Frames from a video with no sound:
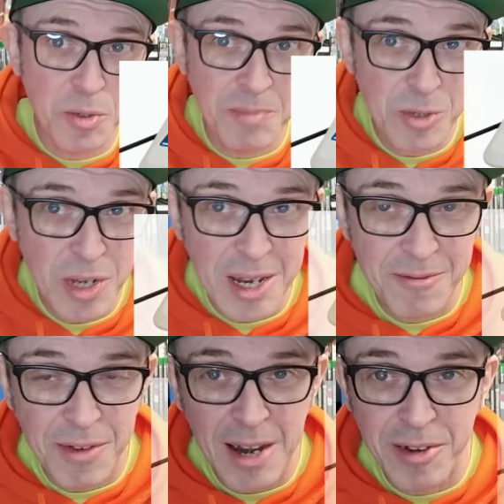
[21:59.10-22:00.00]
my
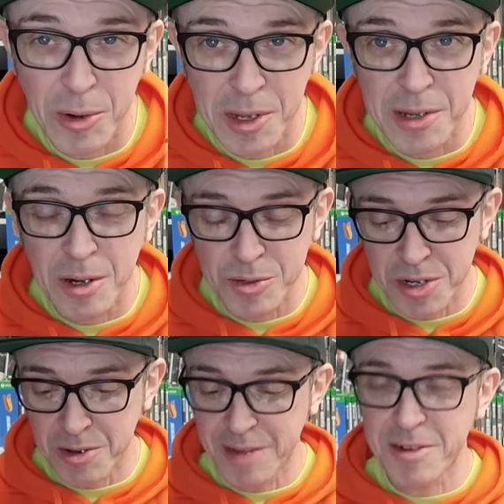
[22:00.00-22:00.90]
second favourite looking
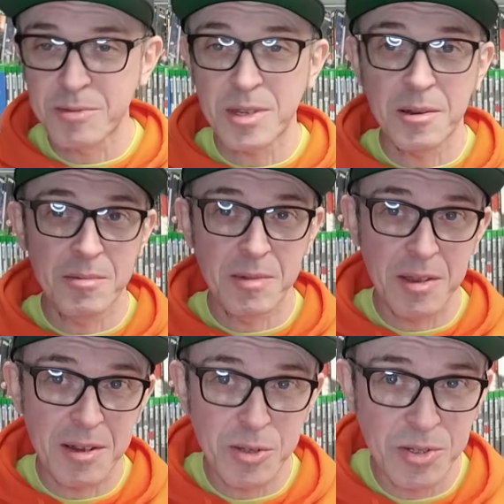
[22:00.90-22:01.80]
console ever, so
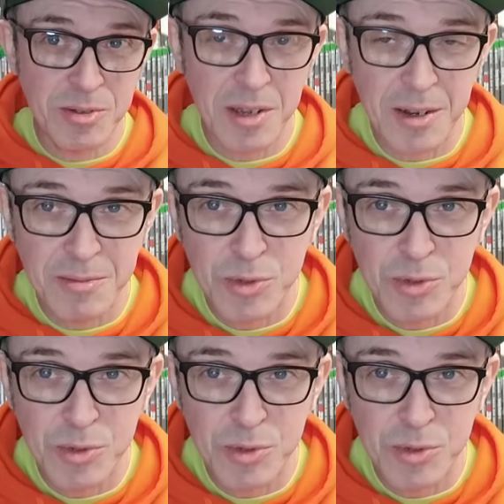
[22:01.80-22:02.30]
you can